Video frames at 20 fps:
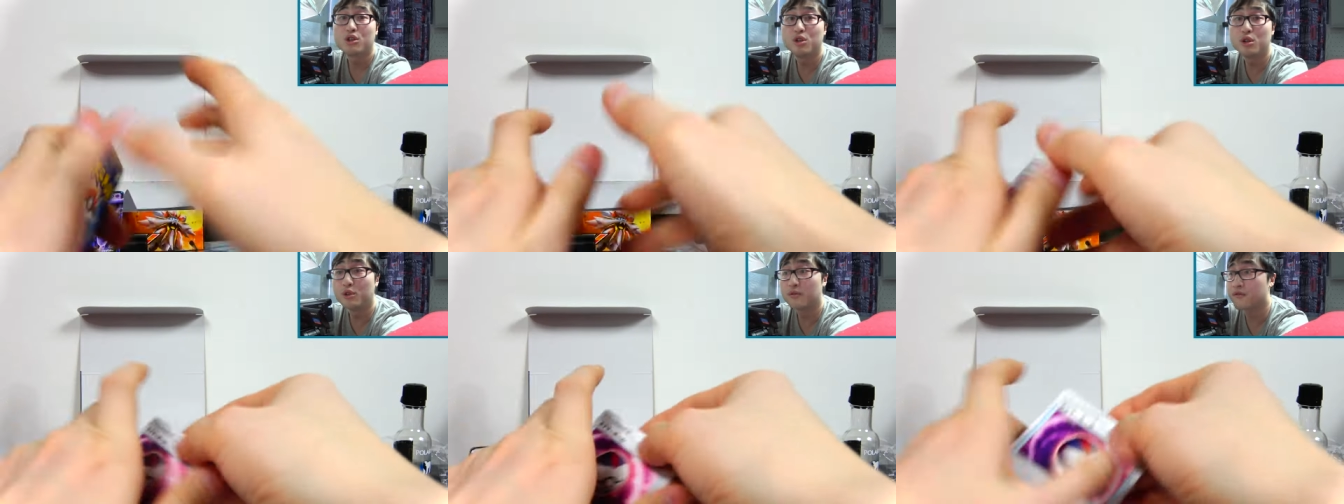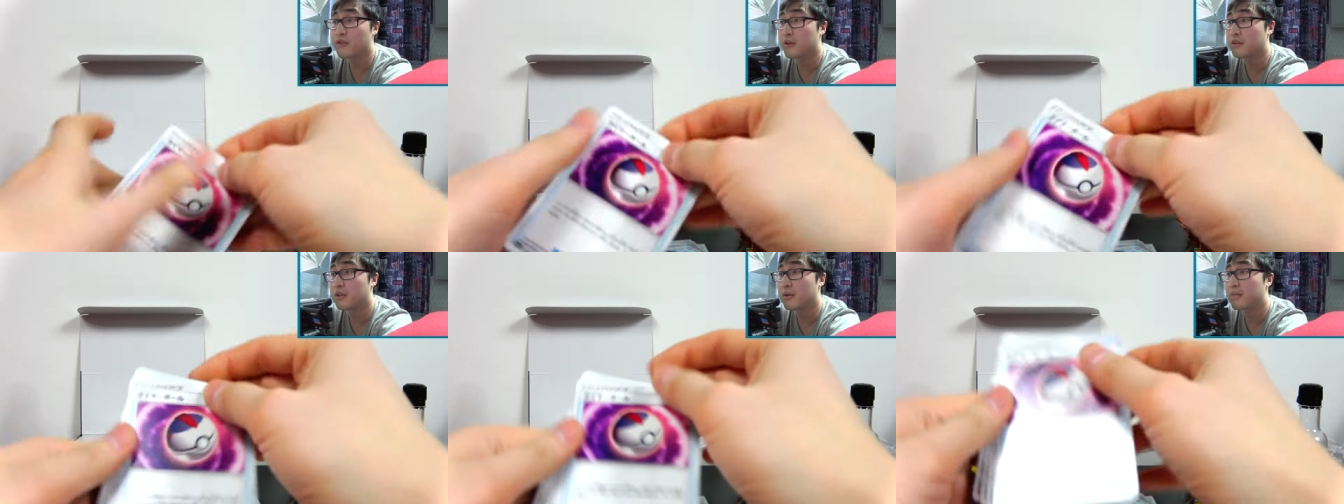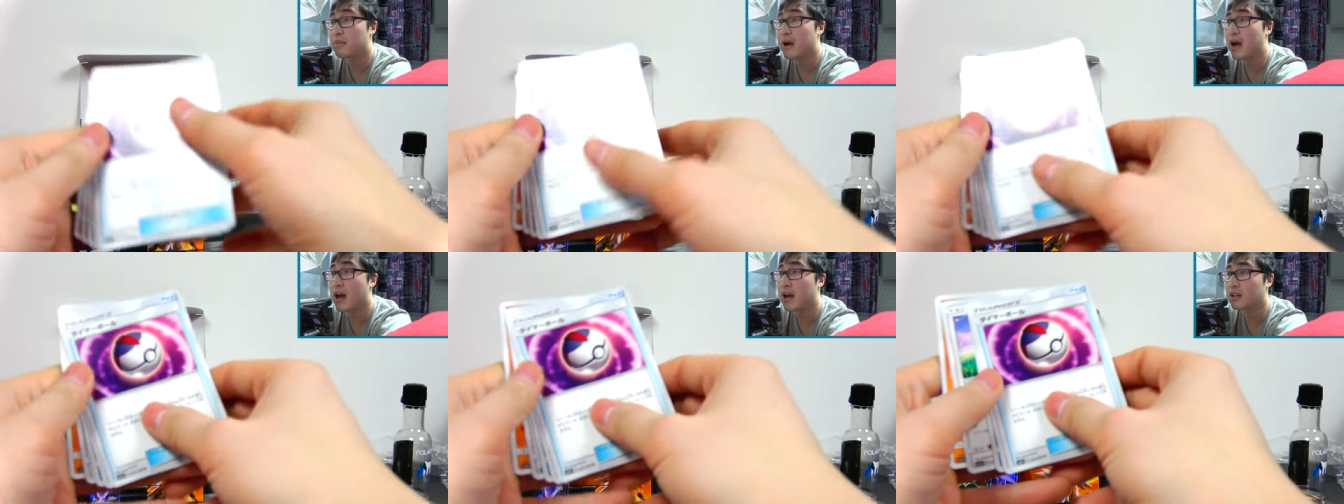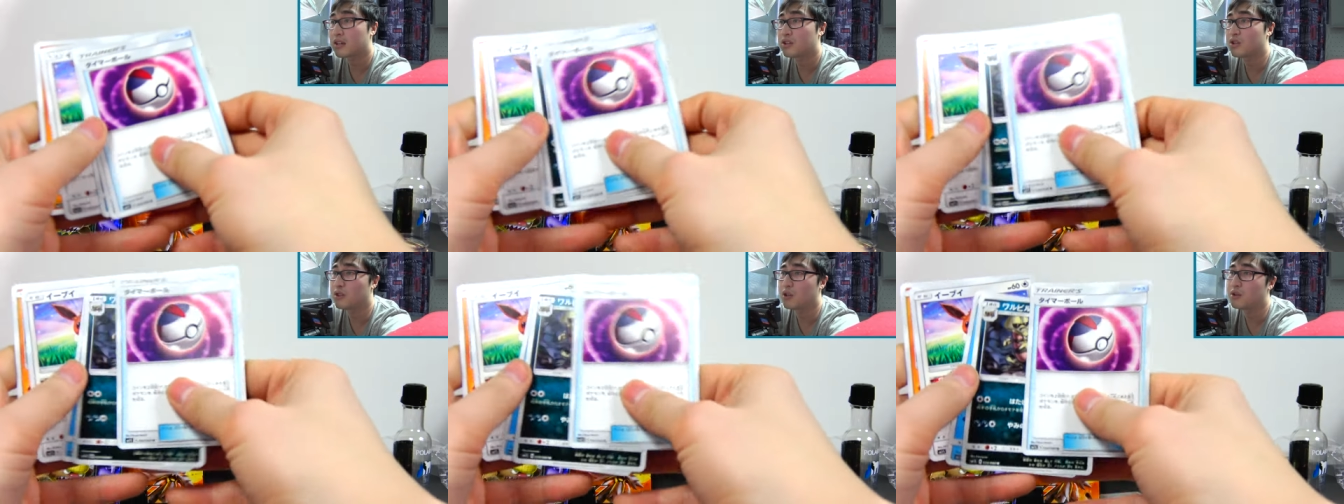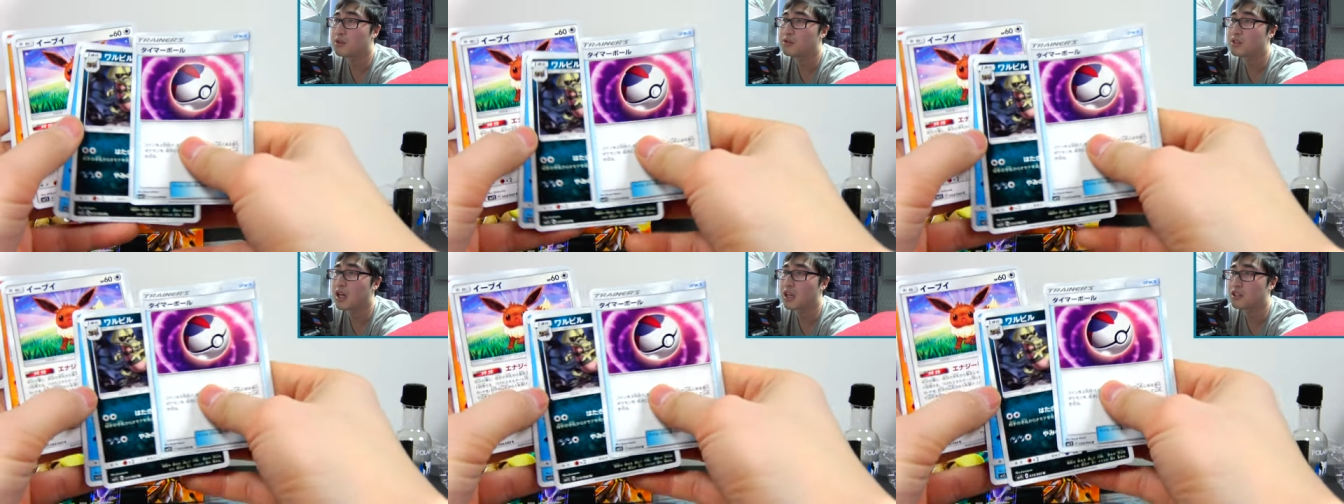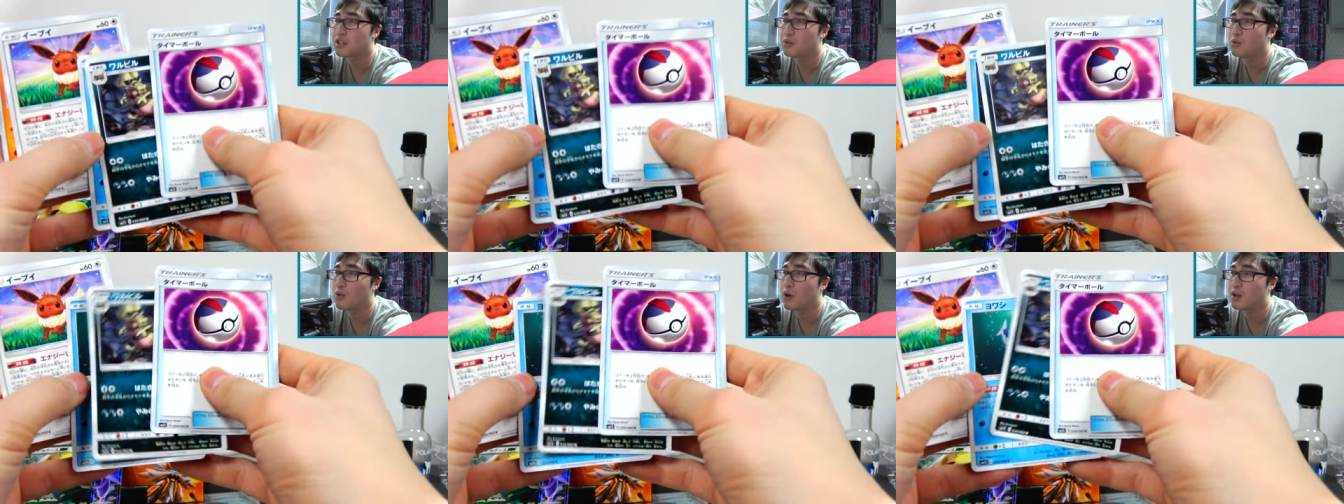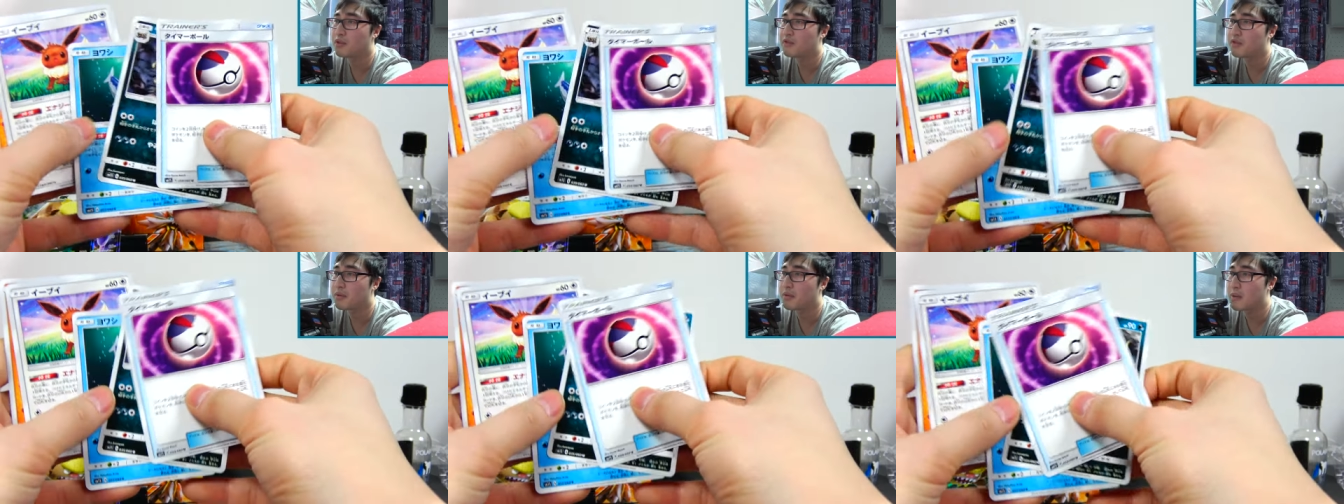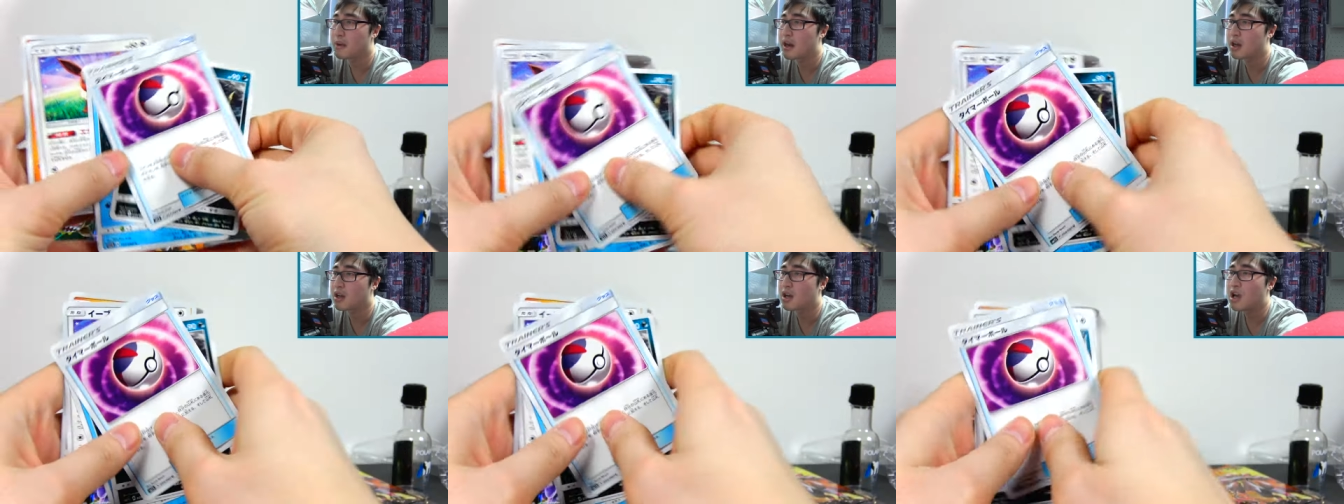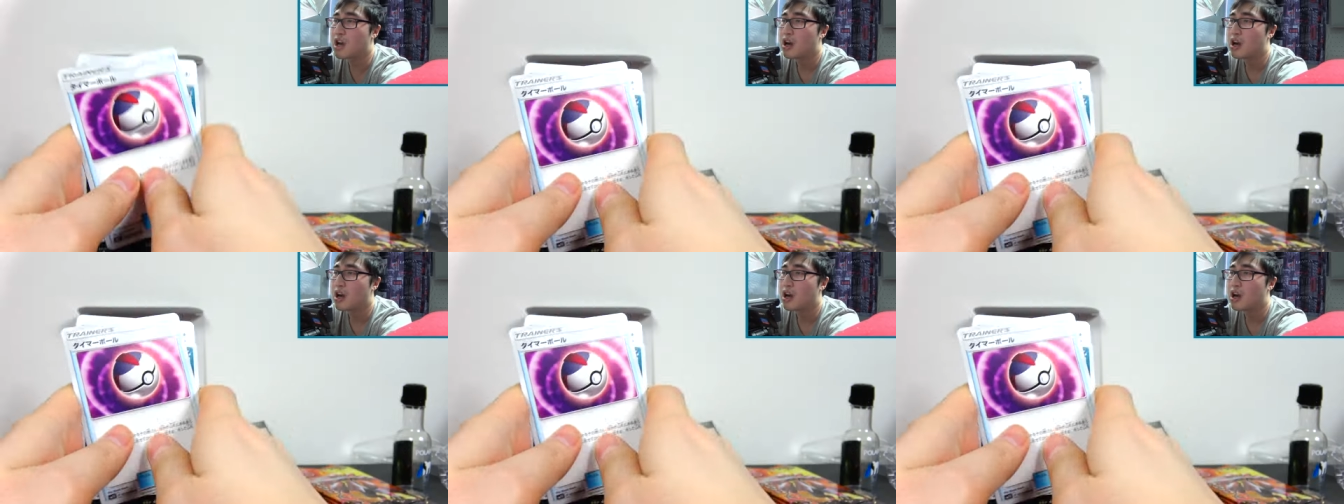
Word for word: Two from the back. No, it was actually one from the back.